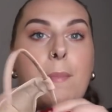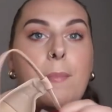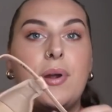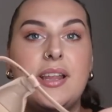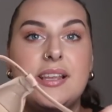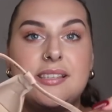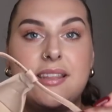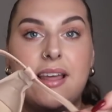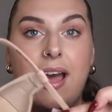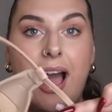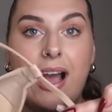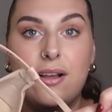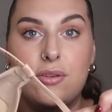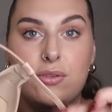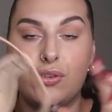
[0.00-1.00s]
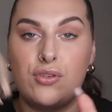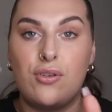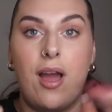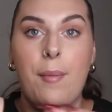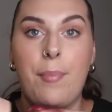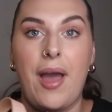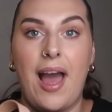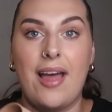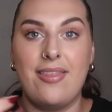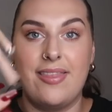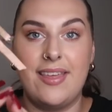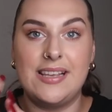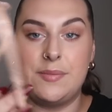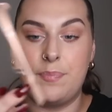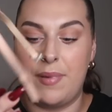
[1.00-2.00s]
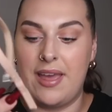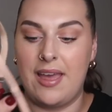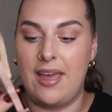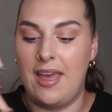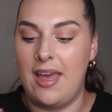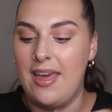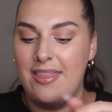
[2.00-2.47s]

but it's the ankle strap and this bit